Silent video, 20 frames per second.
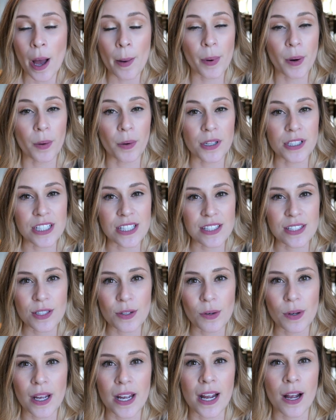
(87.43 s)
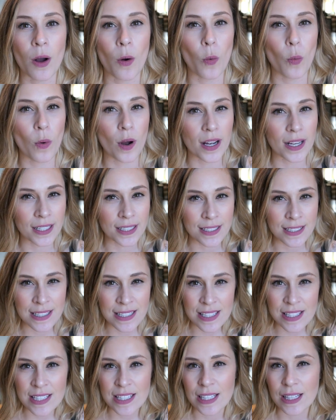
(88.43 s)
but we're just doing one
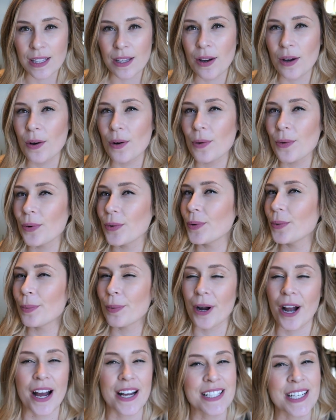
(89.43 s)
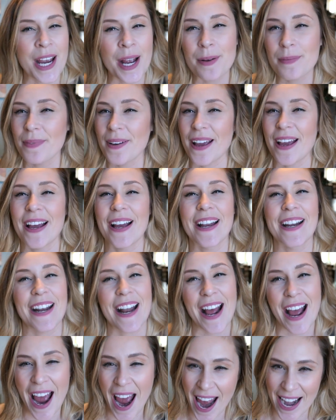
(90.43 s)
slow project
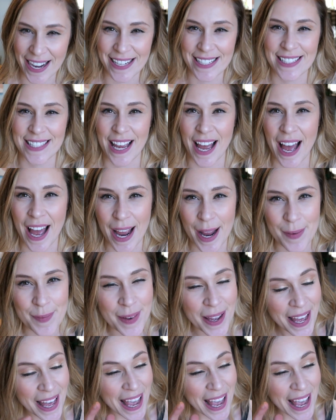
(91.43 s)
pan at a time.